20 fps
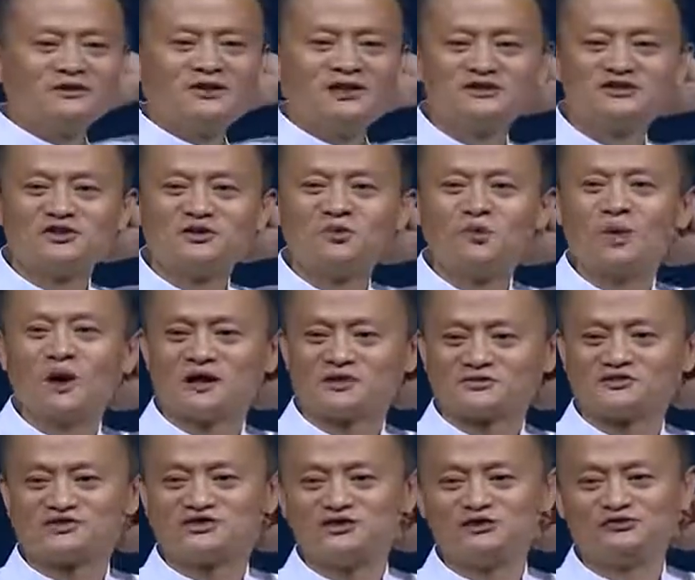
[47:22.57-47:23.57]
I said, "What
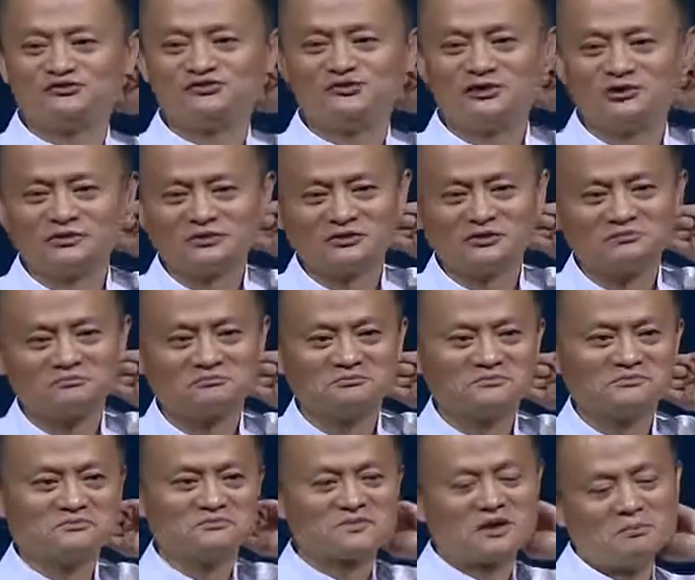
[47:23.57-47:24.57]
seafood?"
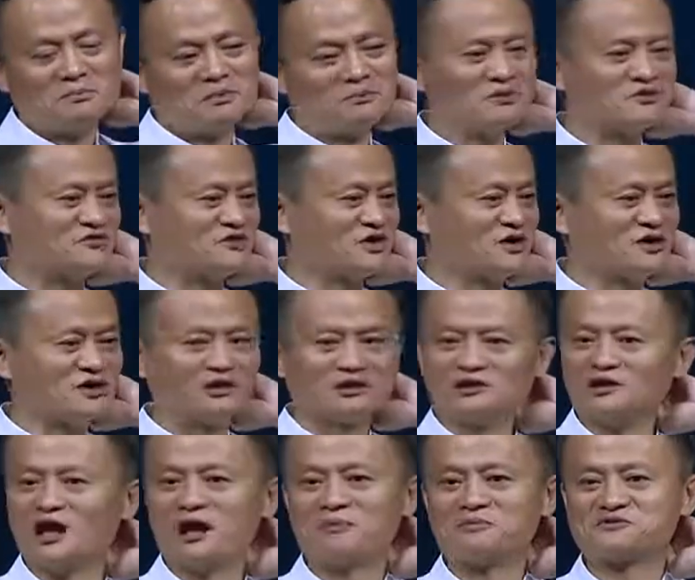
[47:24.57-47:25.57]
Some people say,
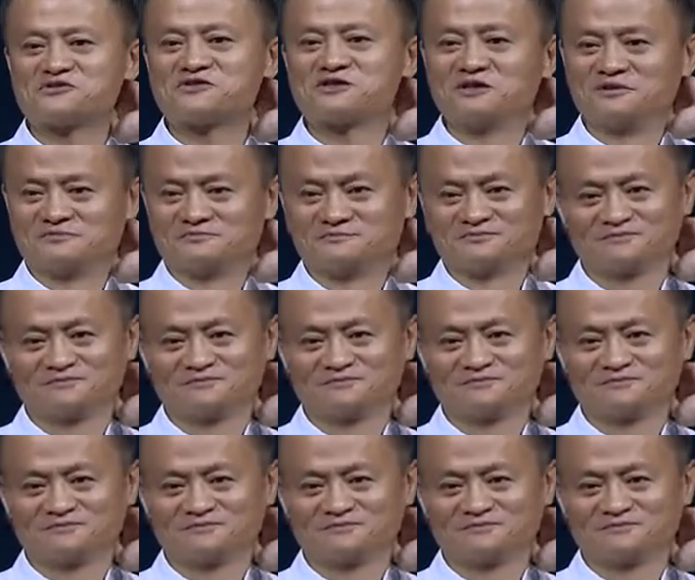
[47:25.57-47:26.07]
"Lobster."